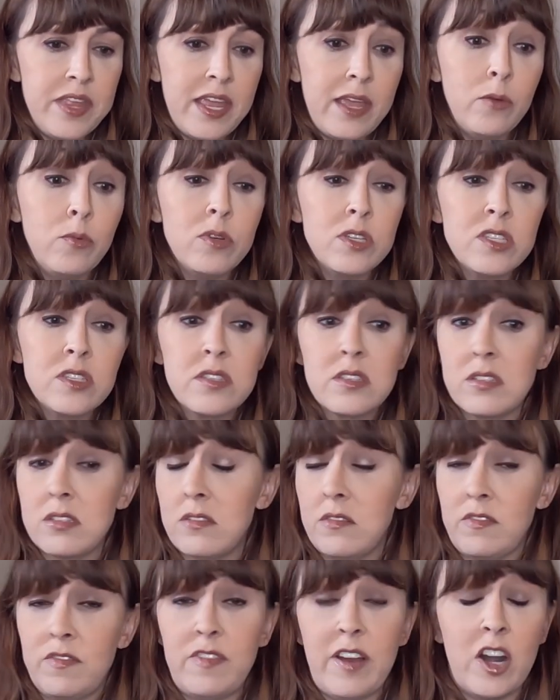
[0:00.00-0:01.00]
It
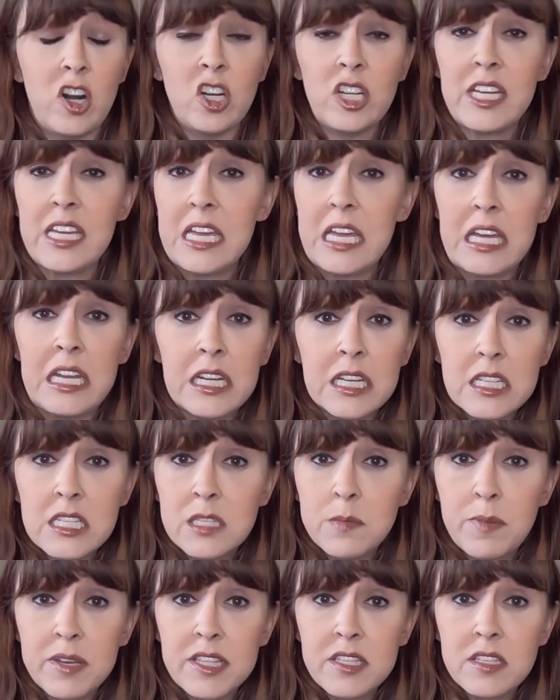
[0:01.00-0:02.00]
was fairly
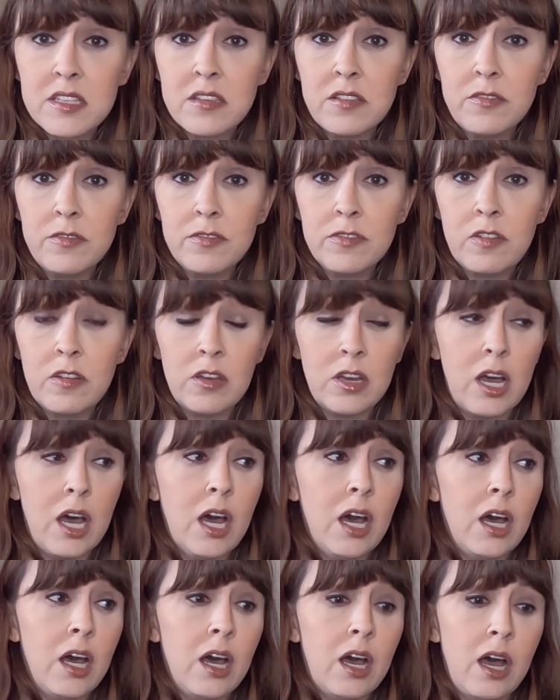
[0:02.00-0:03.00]
inexpensive
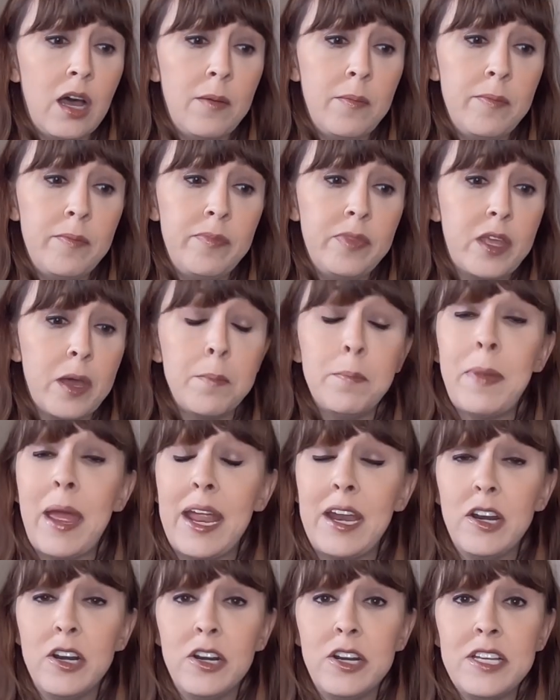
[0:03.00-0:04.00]

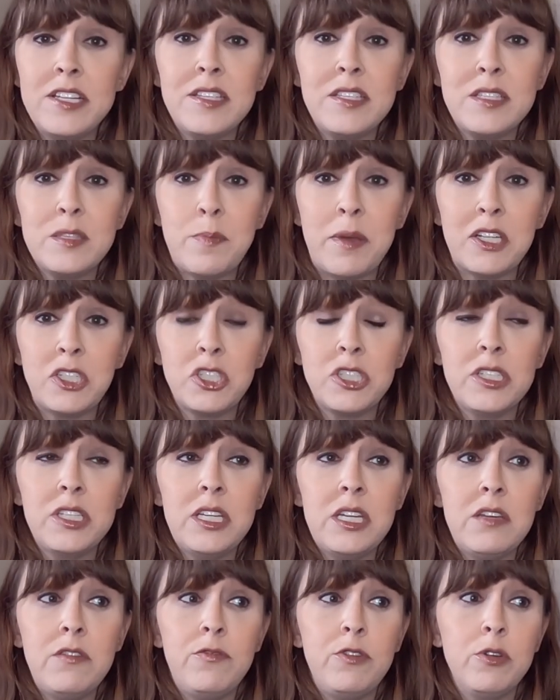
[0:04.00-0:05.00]
compared,
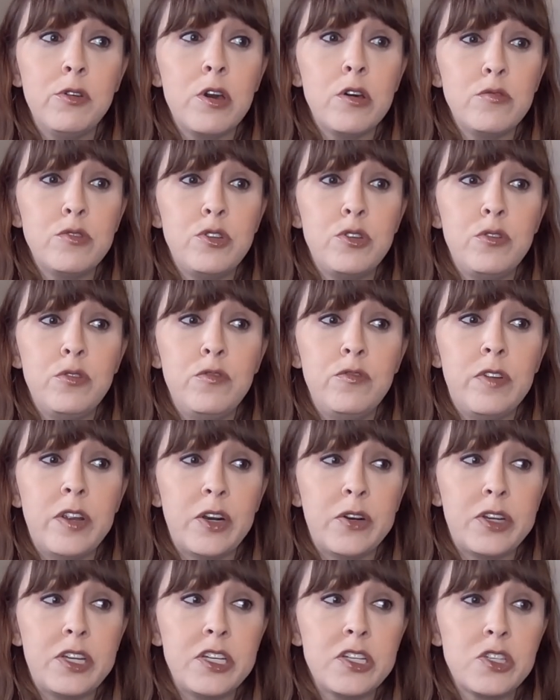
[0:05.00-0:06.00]
especially if you go to
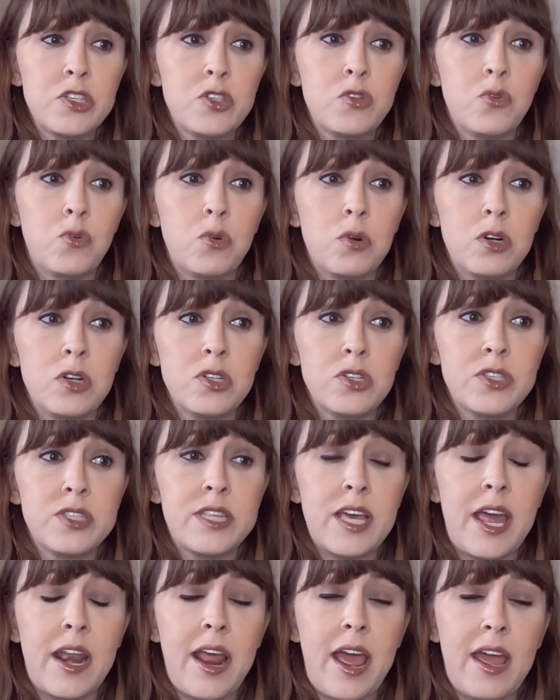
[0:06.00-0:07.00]
various stores
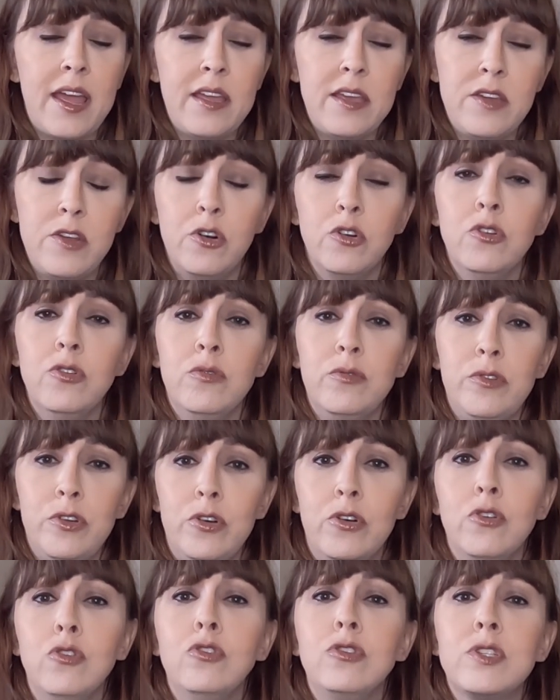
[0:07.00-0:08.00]
that you're
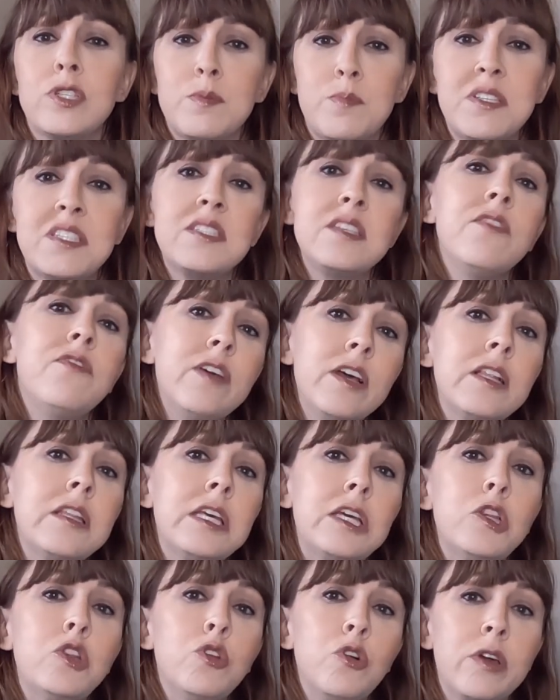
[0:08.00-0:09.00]

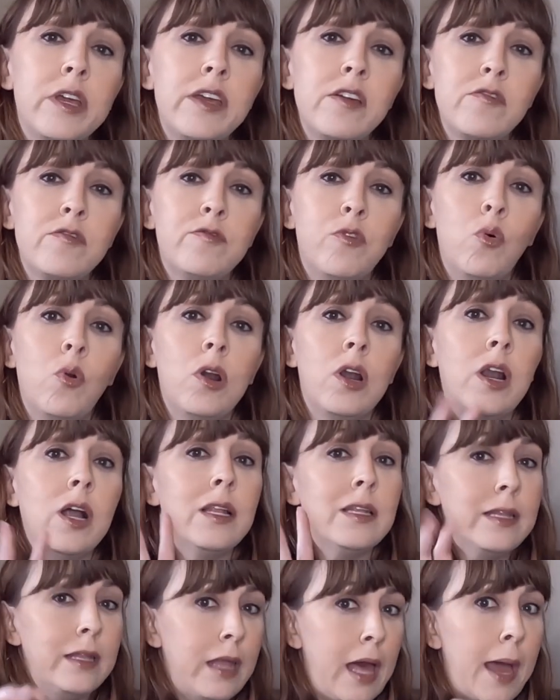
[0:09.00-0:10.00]
specifically looking for
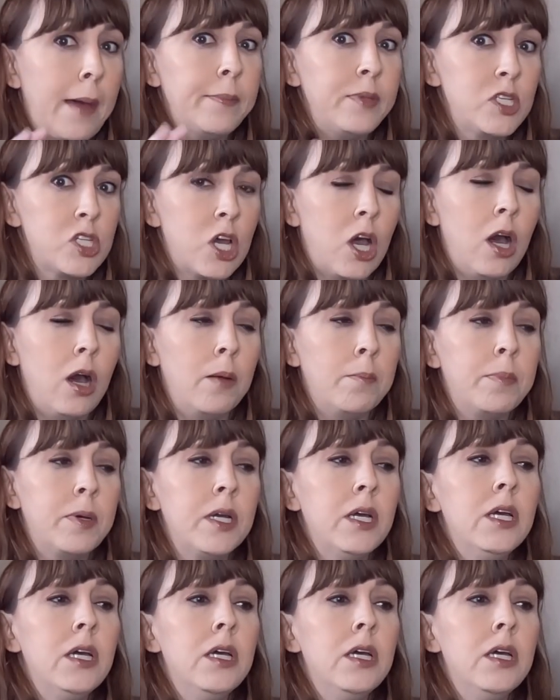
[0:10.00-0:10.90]
laptop